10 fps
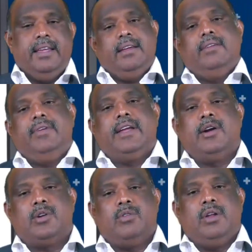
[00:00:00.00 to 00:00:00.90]
the
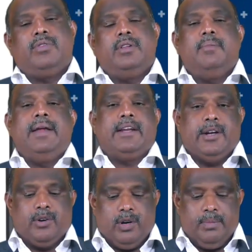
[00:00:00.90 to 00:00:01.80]
V control volume from
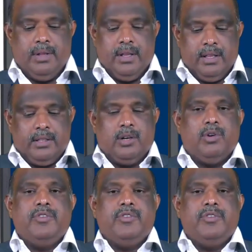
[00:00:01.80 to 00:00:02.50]
the main control volume?